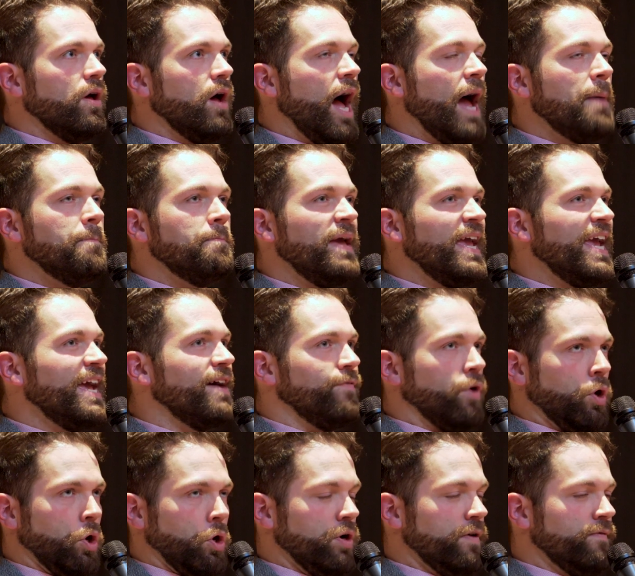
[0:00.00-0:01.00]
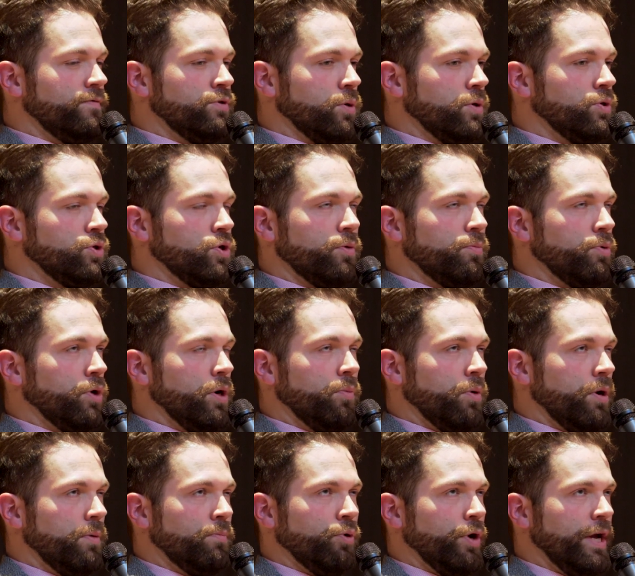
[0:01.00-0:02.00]
I may have heard of George Herbert at
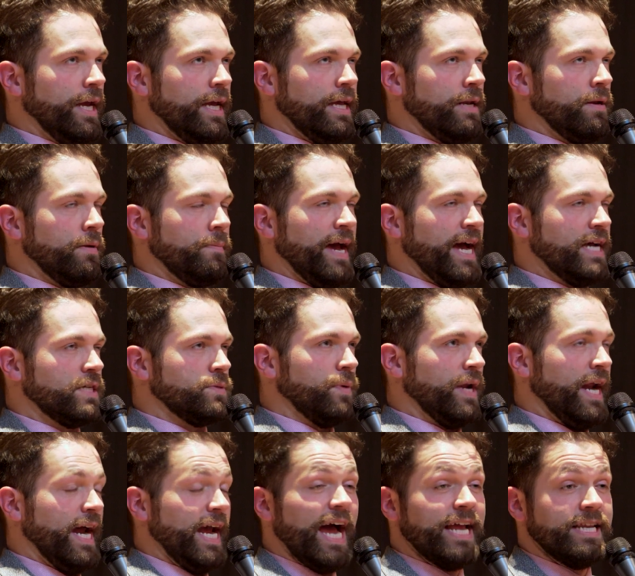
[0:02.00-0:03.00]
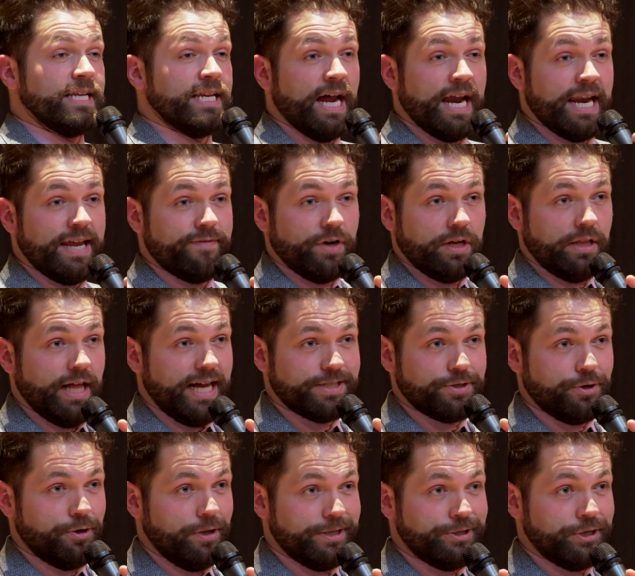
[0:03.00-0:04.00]
one point in the past, but I, I, did not have a
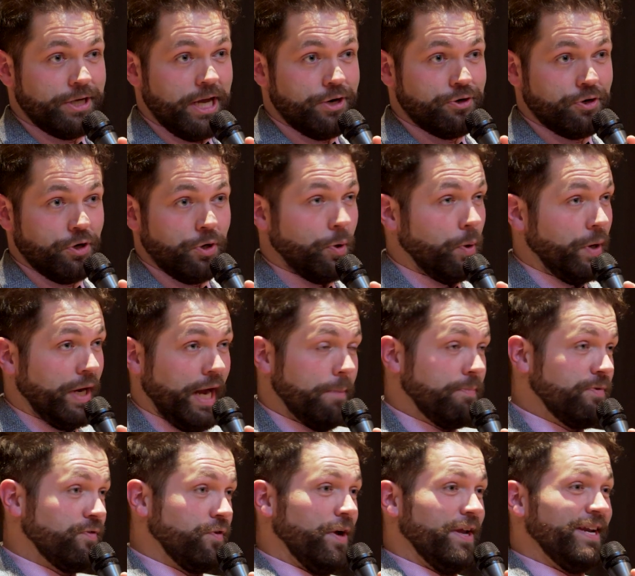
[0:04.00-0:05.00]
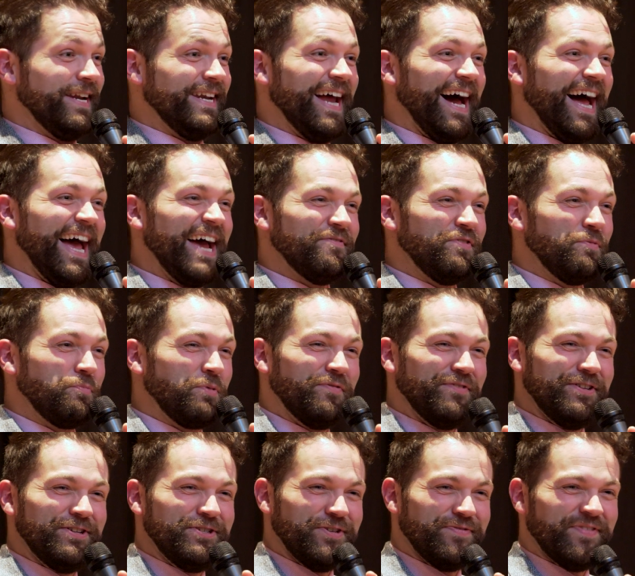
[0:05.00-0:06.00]
classical education growing up, so I did not have the
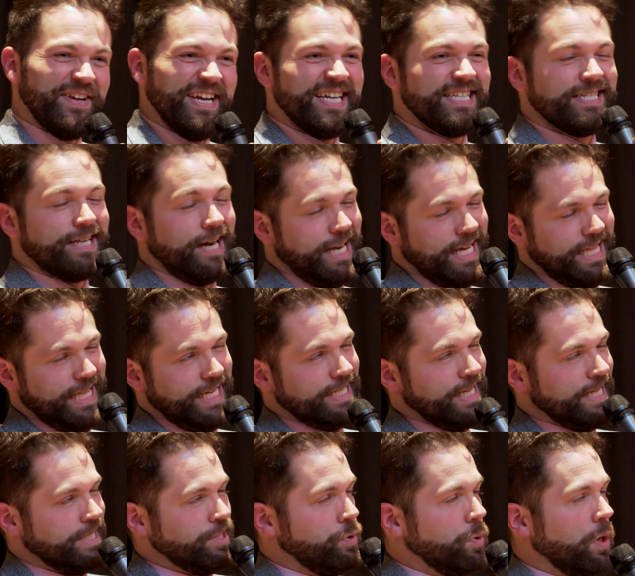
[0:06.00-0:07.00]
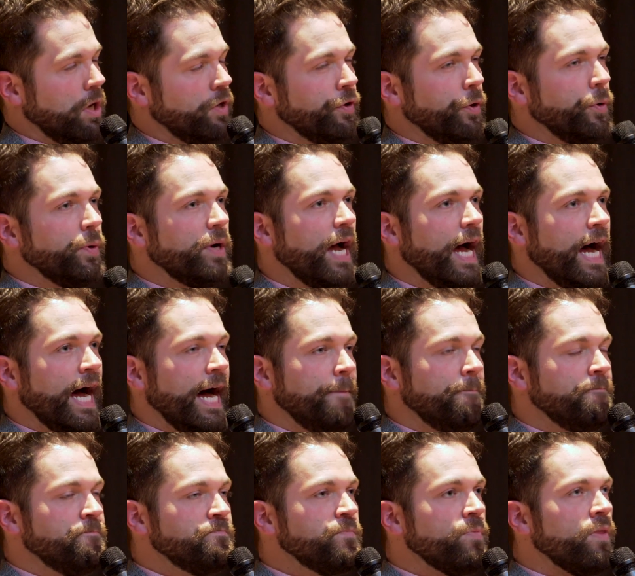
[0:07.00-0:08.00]
privilege of studying these as you all do.
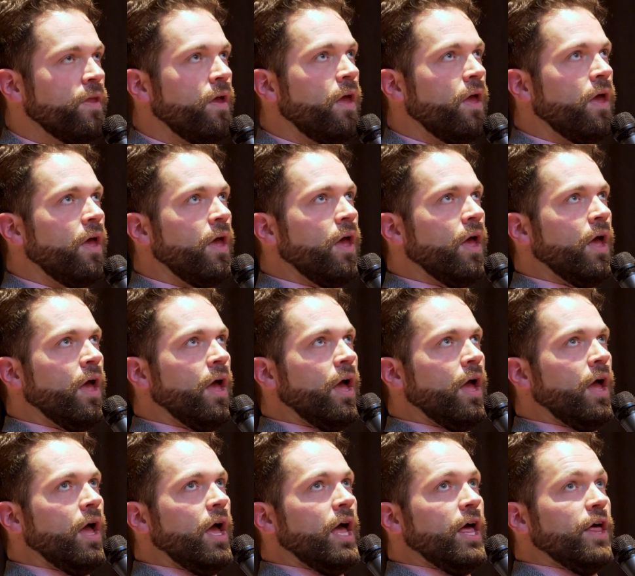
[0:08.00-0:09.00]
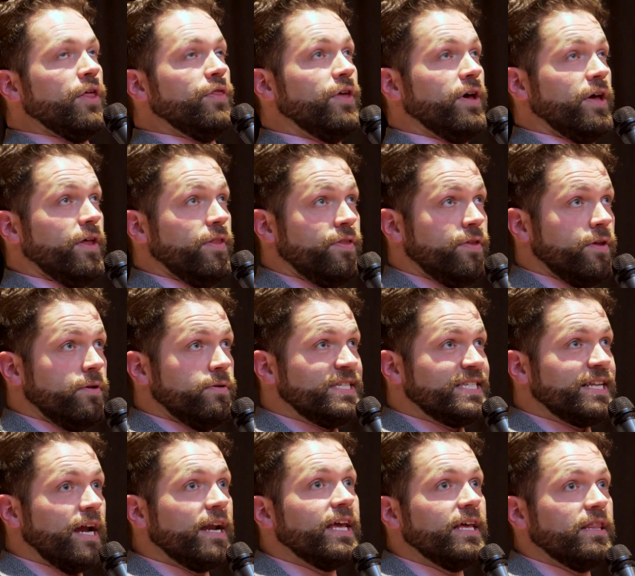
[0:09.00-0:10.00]
Um, the, the,
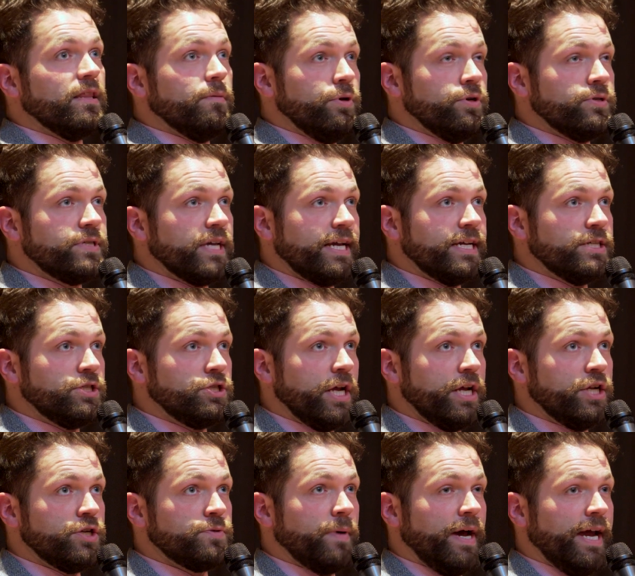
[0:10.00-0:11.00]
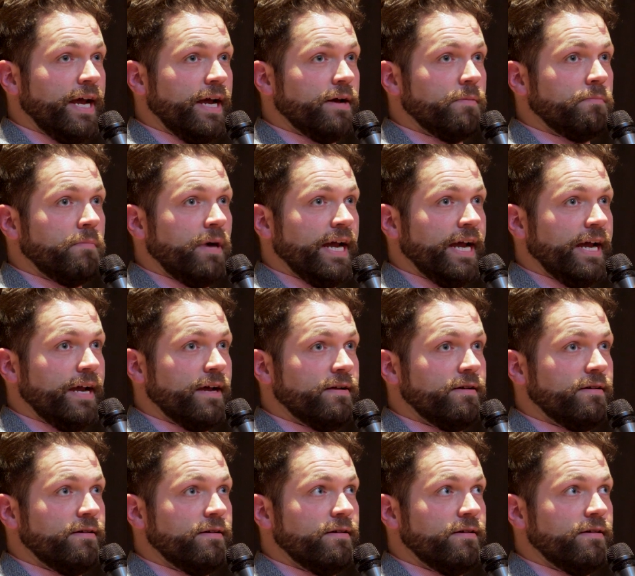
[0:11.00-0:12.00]
studying the music has changed my my
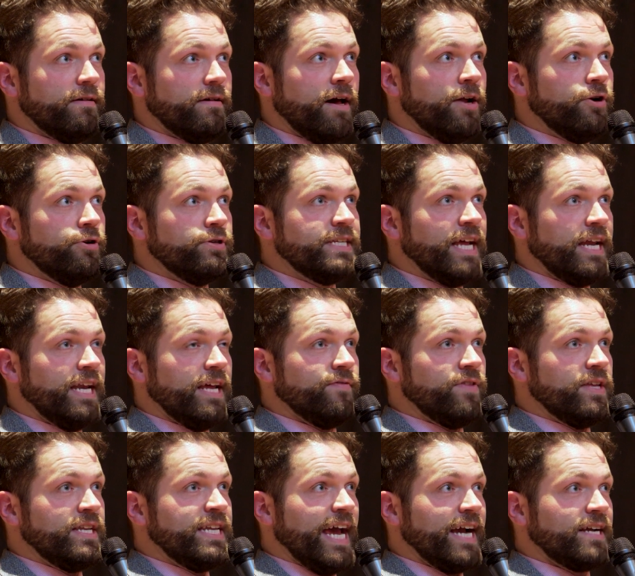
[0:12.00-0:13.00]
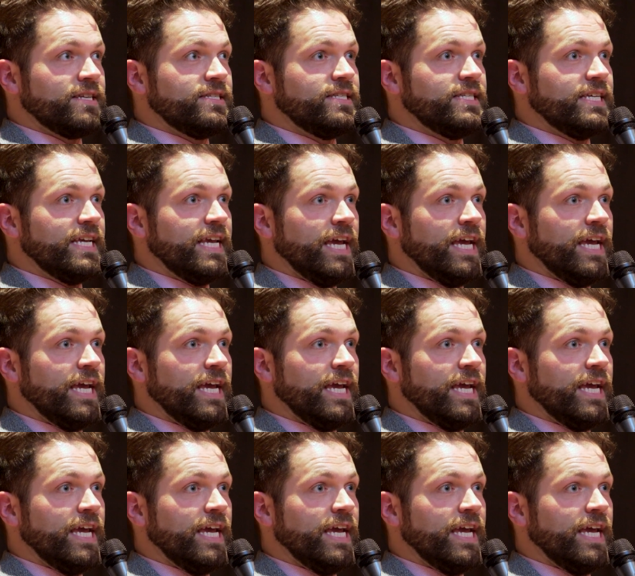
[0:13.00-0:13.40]
understanding of the text.